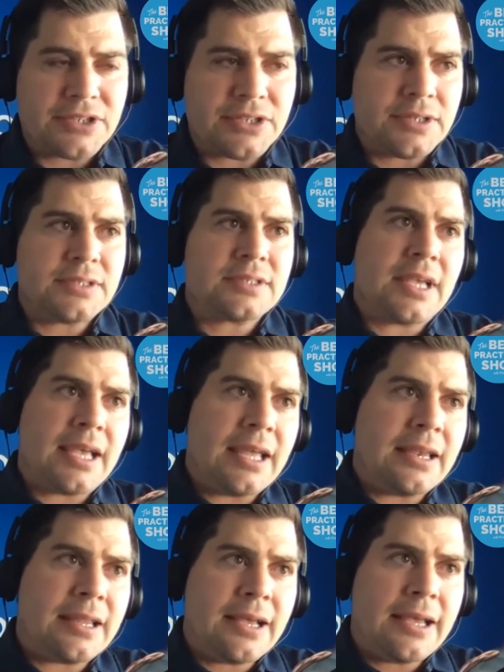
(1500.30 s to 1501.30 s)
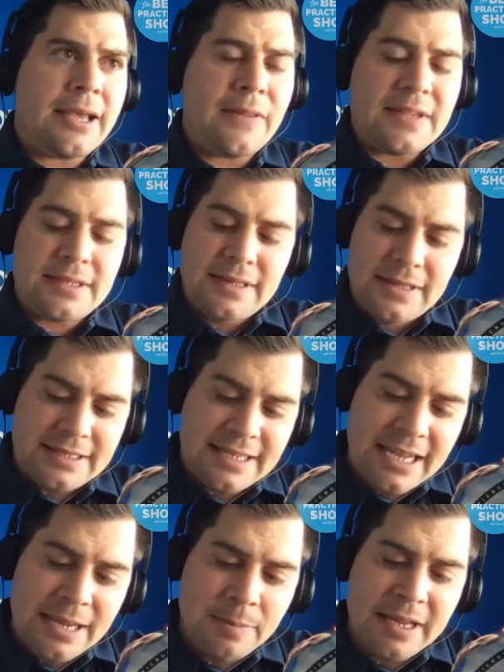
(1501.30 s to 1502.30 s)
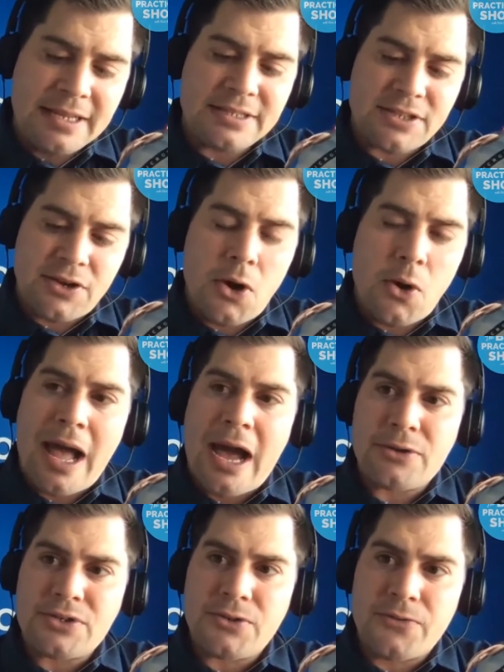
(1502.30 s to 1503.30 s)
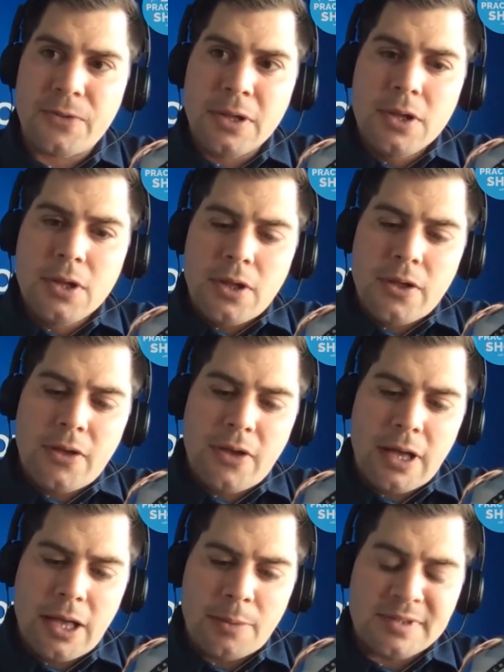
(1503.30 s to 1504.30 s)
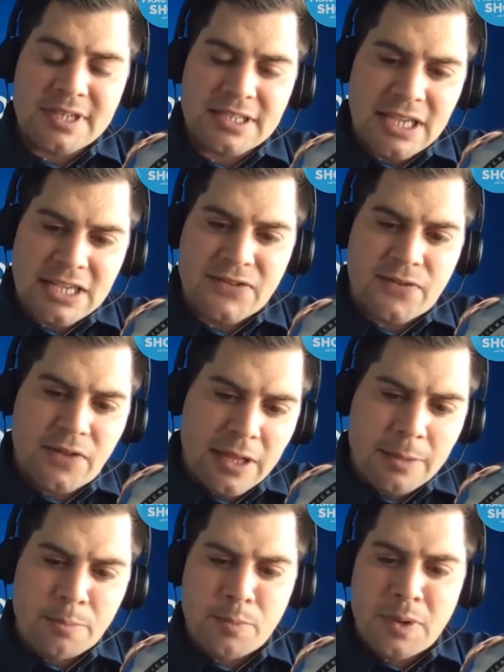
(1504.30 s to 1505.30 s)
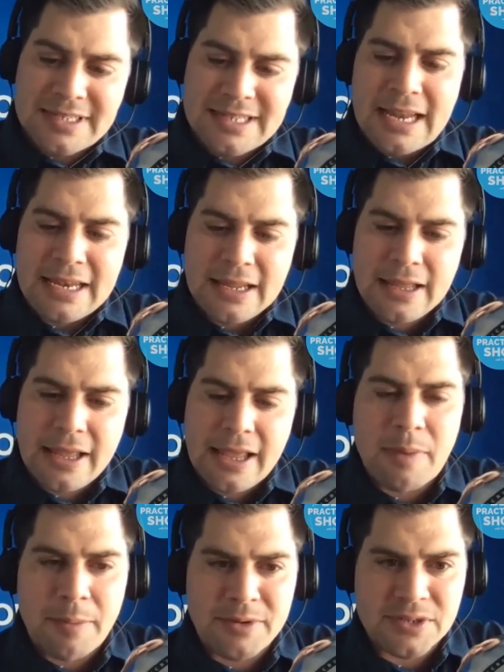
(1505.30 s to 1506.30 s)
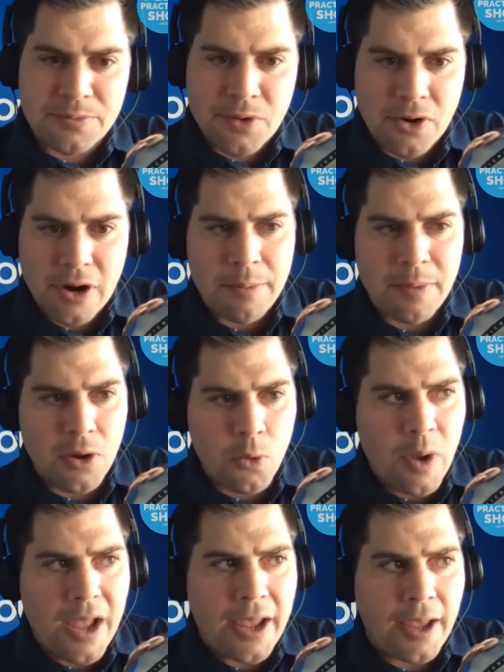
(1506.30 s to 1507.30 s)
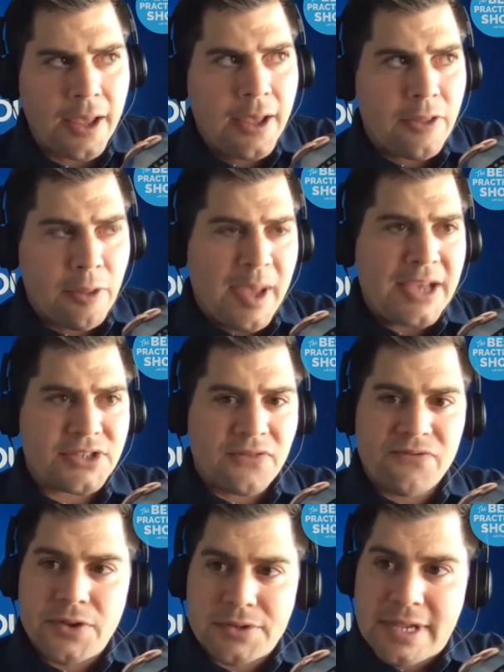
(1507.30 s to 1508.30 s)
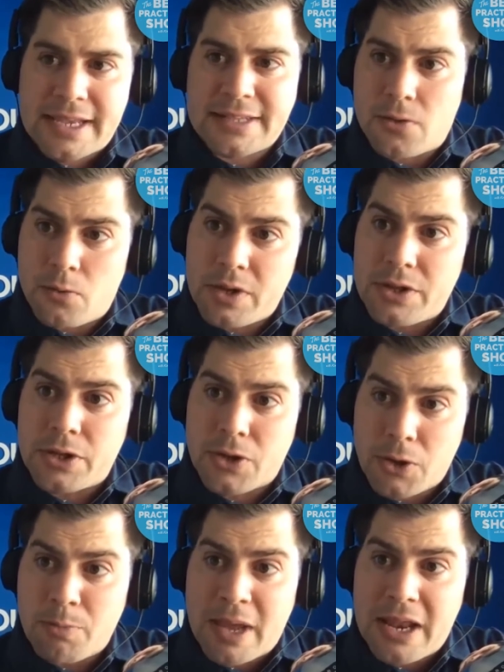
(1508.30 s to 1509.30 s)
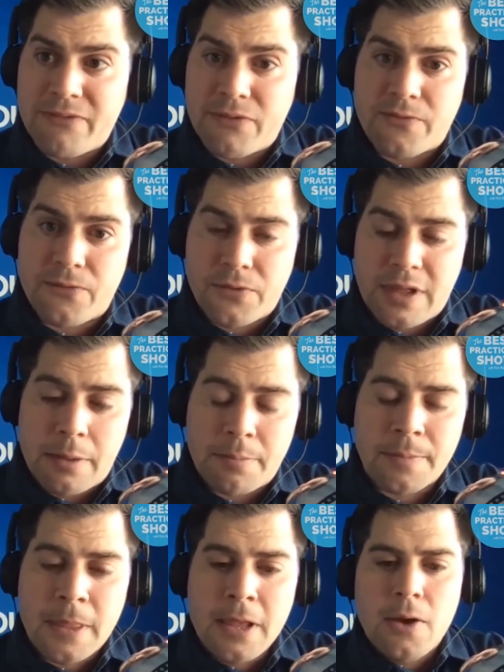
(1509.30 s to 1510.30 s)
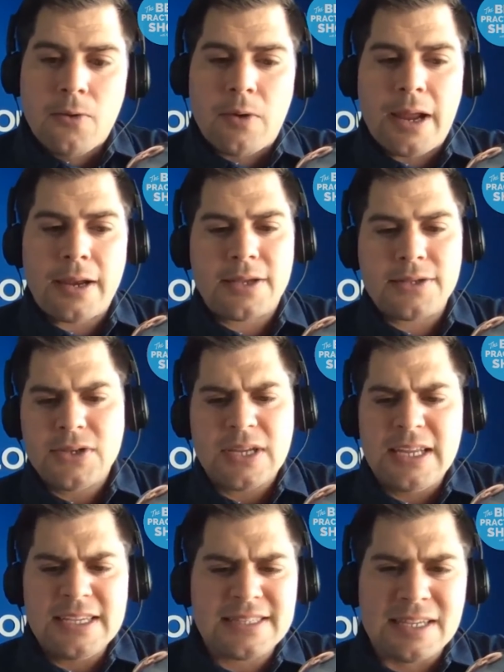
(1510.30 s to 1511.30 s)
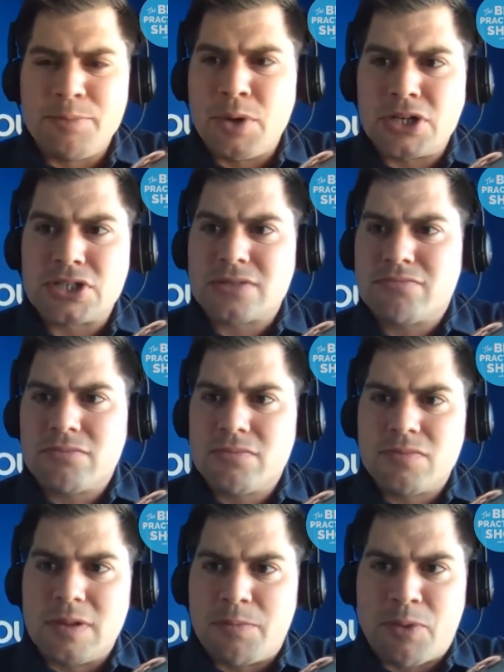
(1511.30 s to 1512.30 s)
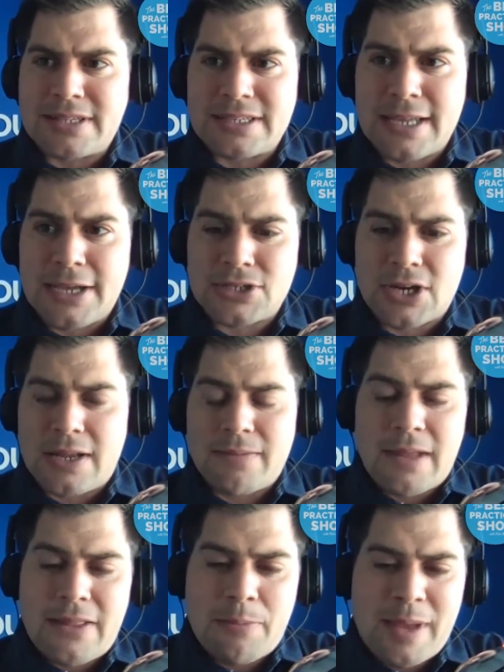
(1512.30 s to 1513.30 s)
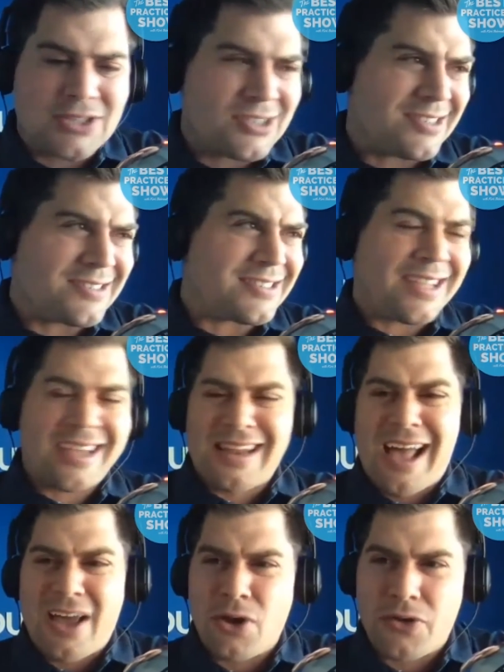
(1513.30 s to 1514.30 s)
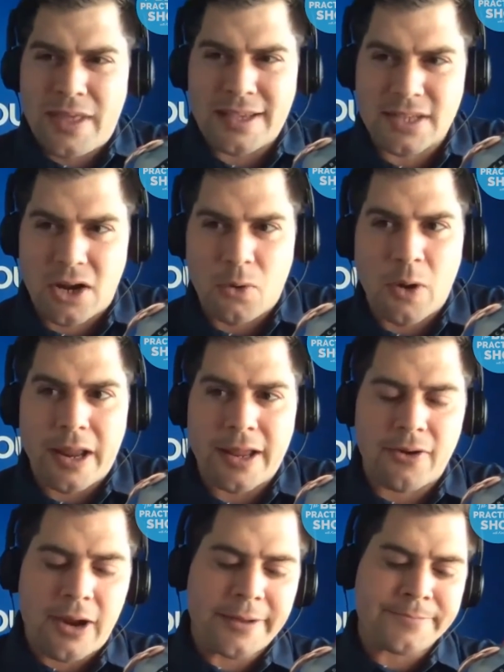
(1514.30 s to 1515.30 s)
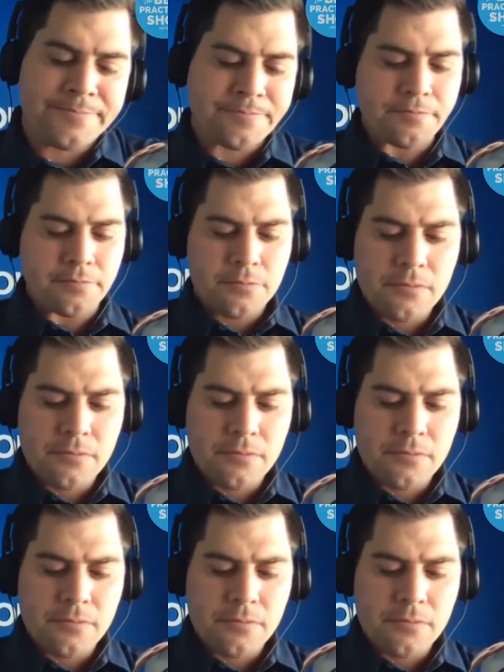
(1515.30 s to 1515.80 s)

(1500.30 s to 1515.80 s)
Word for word: the patients, and and the the team needs to know how to um, successfully present a membership program in a way the patient feels like it's a really good benefit for them, right? Because you can easily butch the presentation and, and the patient just is like, nah, no thanks, I don't want it, right?